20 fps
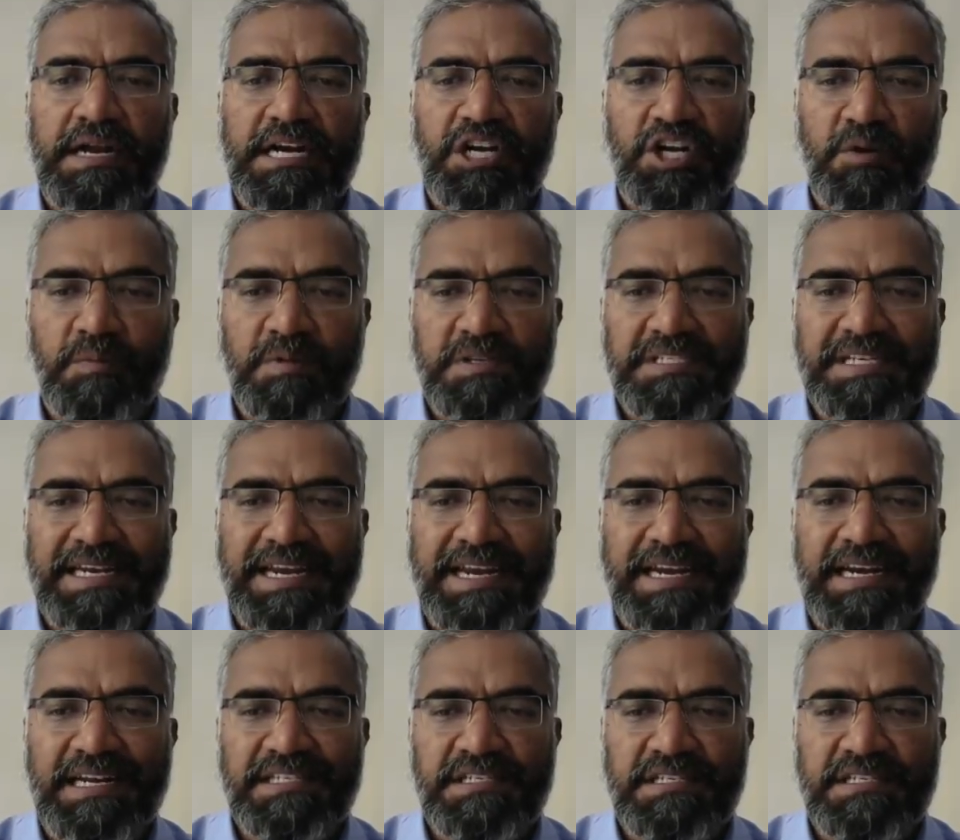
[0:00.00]
domestic
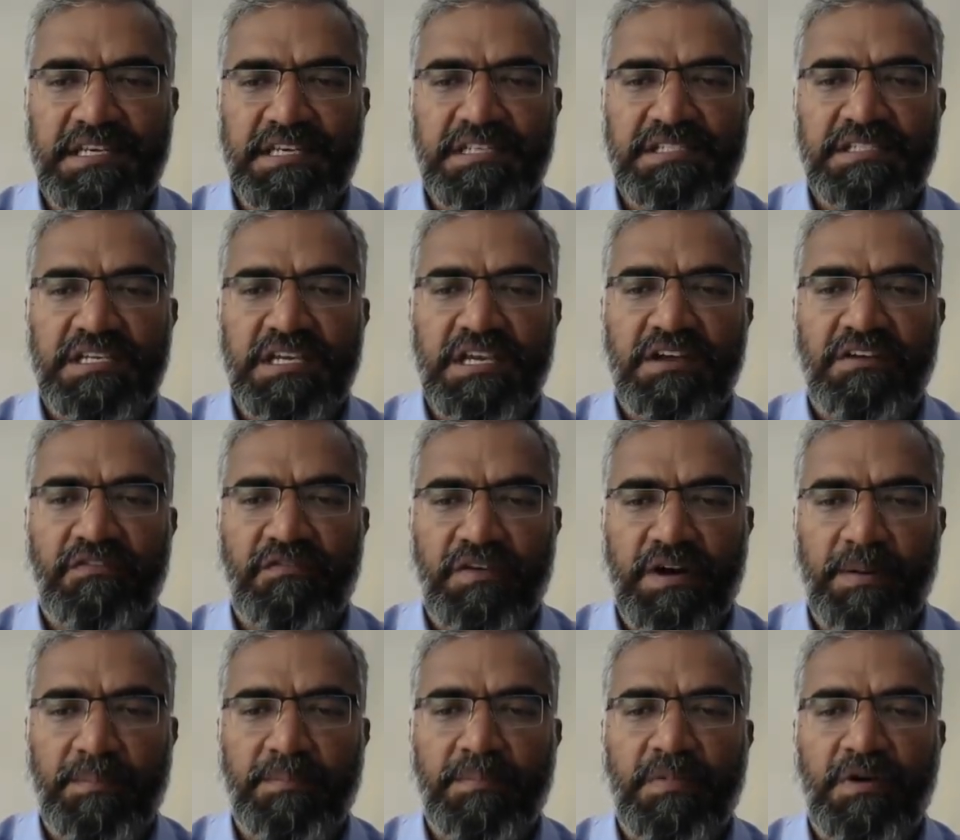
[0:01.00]
industries
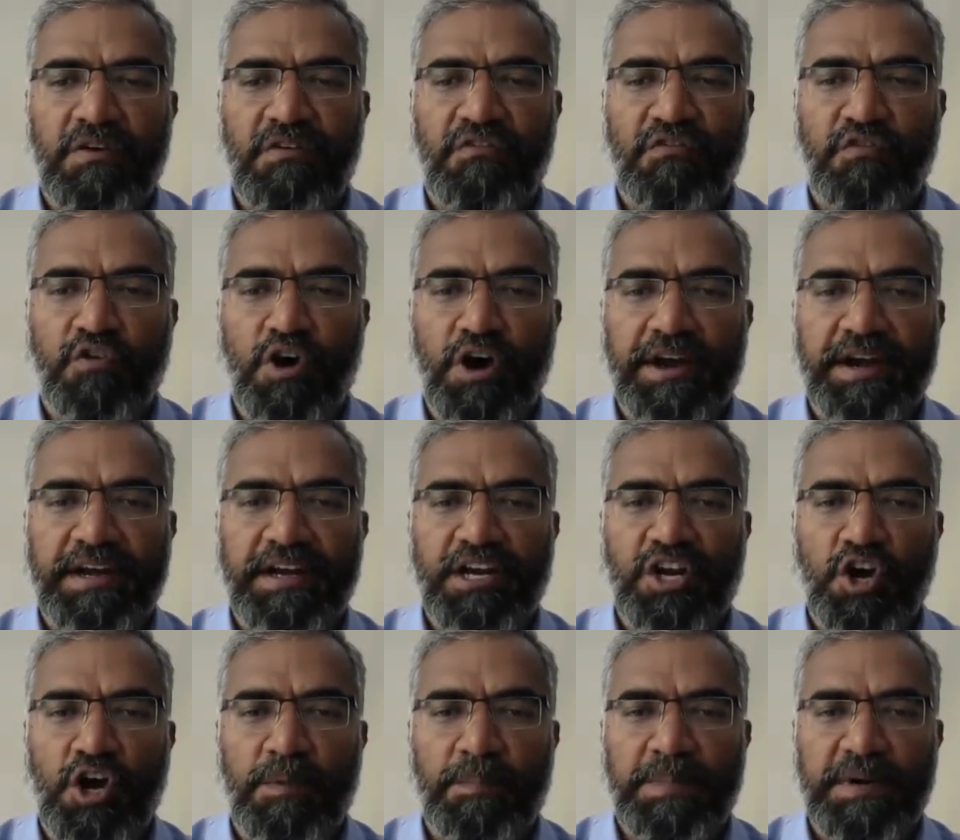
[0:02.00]
from foreign
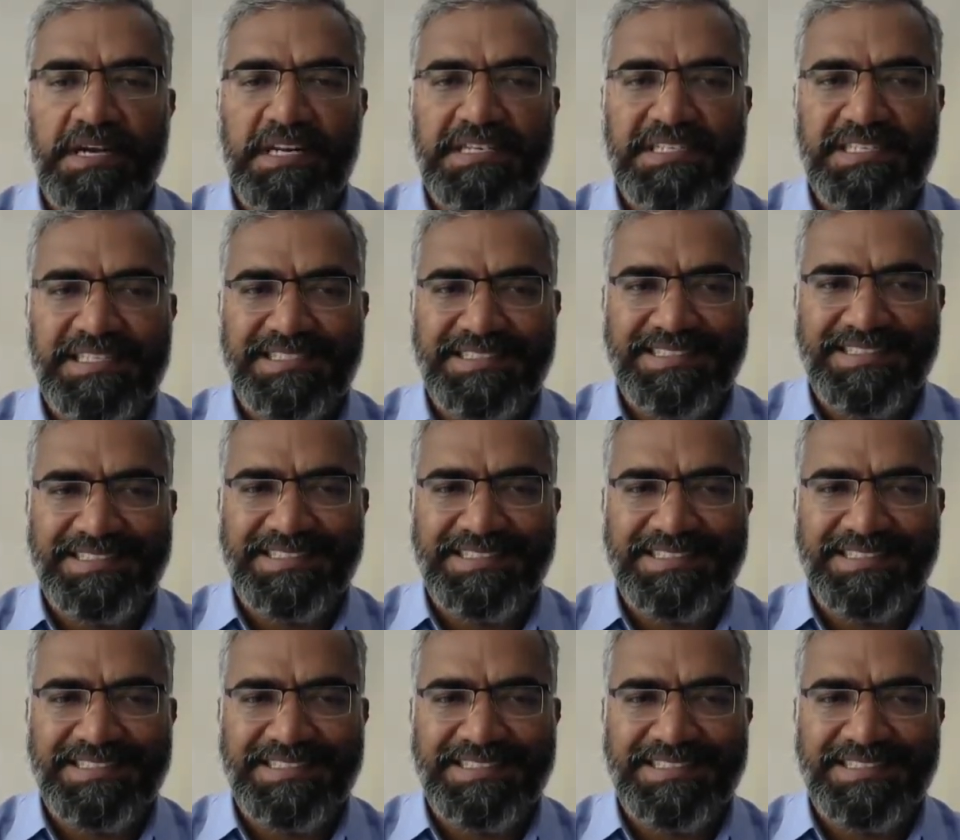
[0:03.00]
competition.